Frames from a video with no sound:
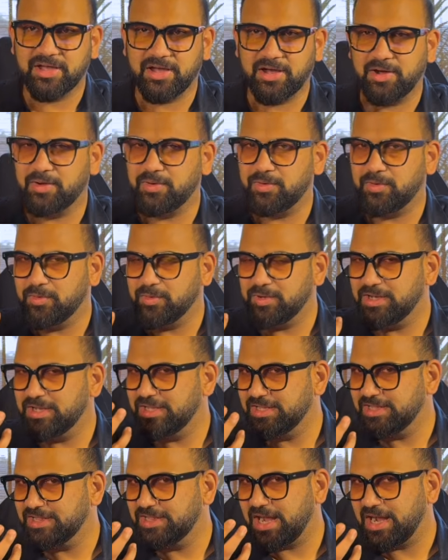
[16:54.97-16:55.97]
how
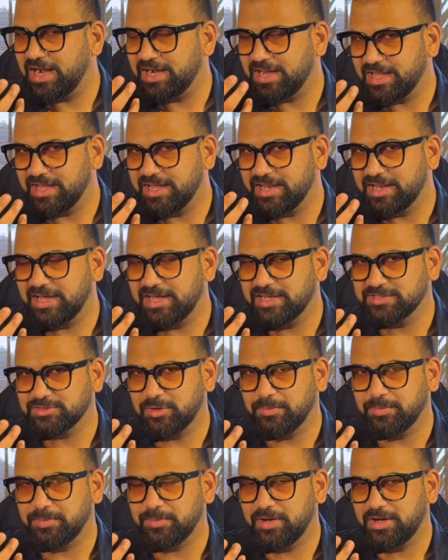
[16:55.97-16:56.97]
only that area is
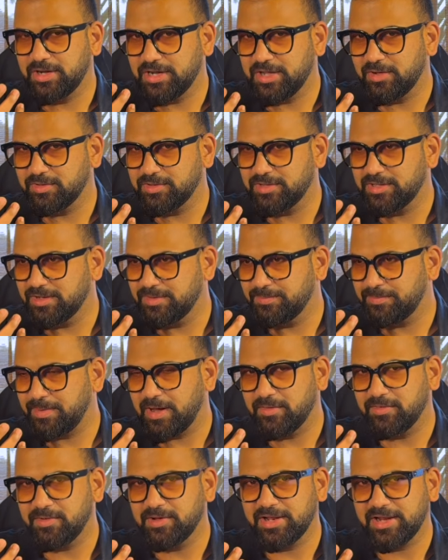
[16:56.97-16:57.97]
opulent, how the
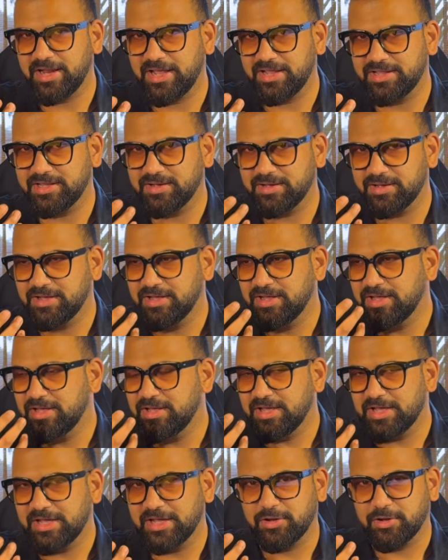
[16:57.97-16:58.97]
power and the
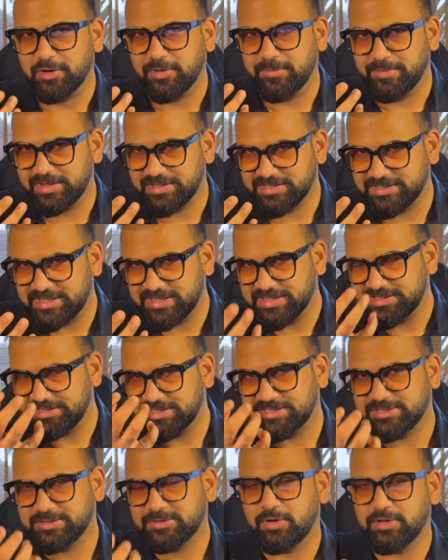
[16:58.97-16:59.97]
economics is
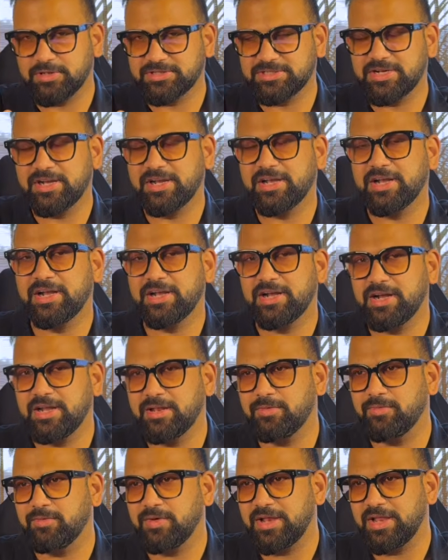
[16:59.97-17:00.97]
just concentrated
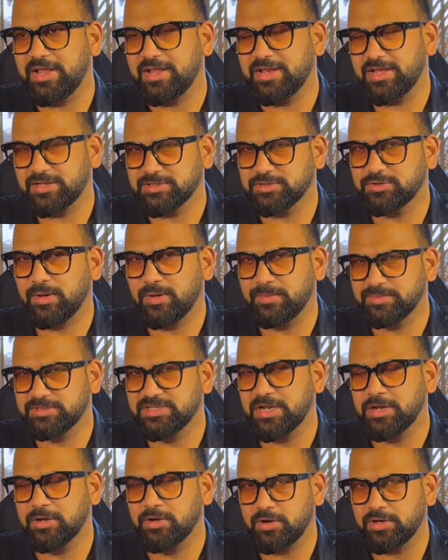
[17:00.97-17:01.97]
in one area. So I'm
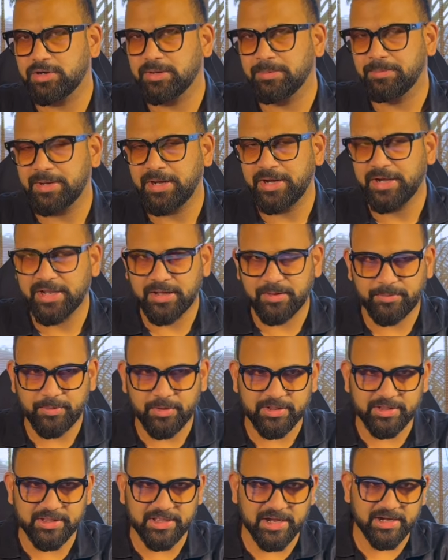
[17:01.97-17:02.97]
still contemplating
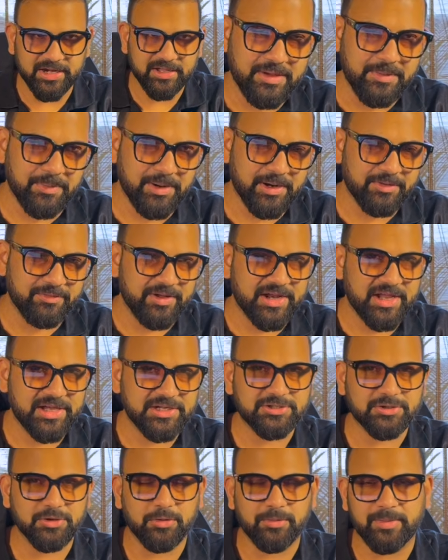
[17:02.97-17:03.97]
about that. But when I
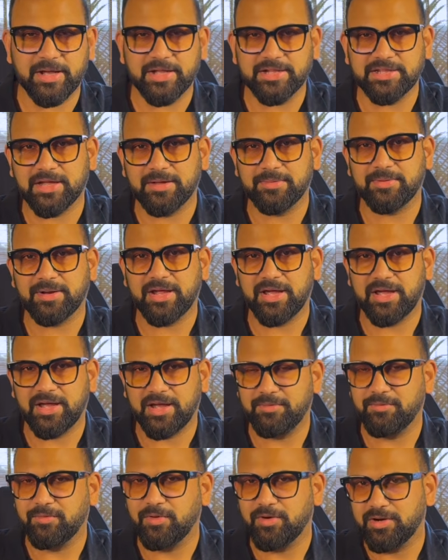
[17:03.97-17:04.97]
show Mehtab Rai,
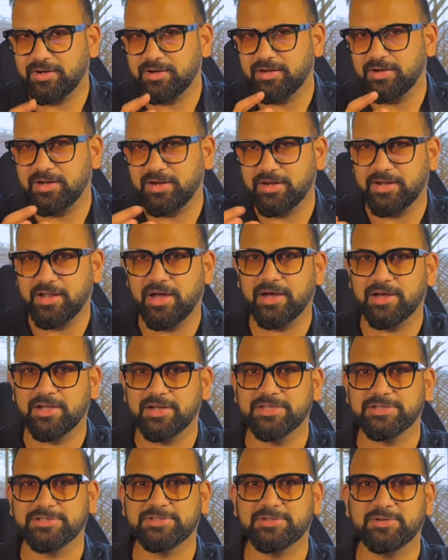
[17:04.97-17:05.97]
I want the
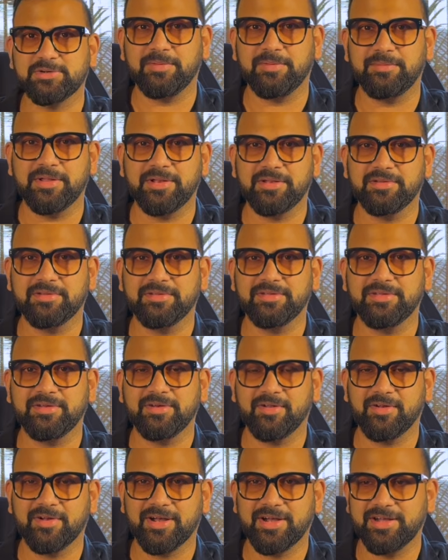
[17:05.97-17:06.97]
darkness to in.
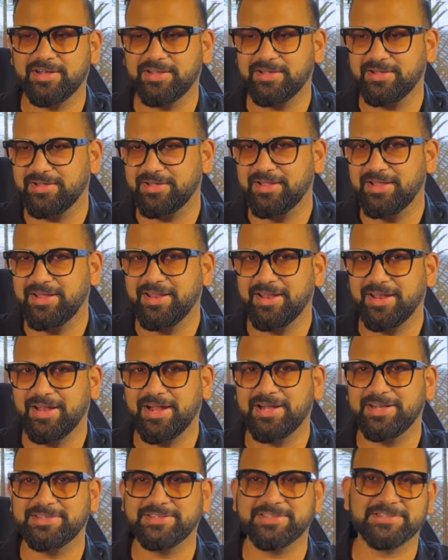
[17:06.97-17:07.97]
Alright, the
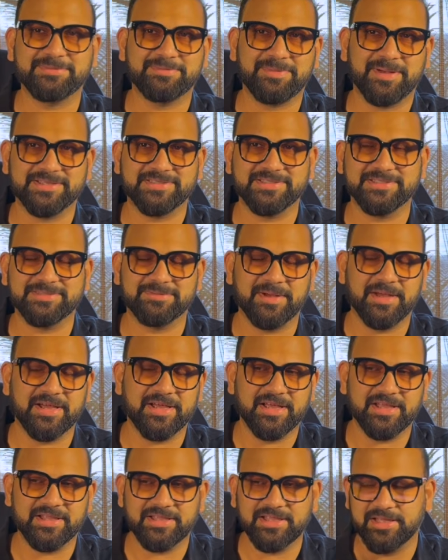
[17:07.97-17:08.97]
light just passes
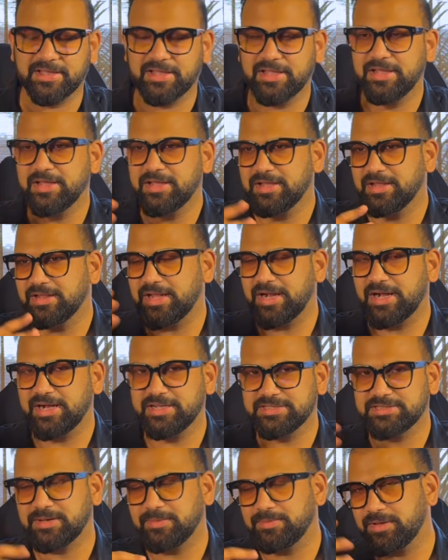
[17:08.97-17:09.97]
by. I think that
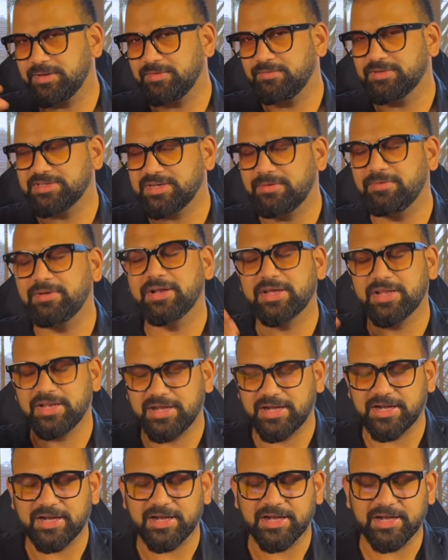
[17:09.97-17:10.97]
is something which I will
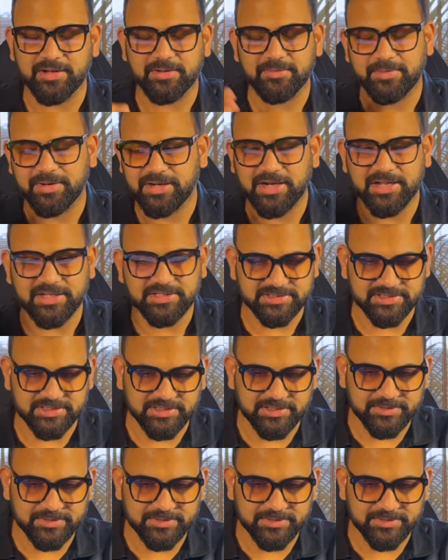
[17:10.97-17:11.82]
create later, but let's see.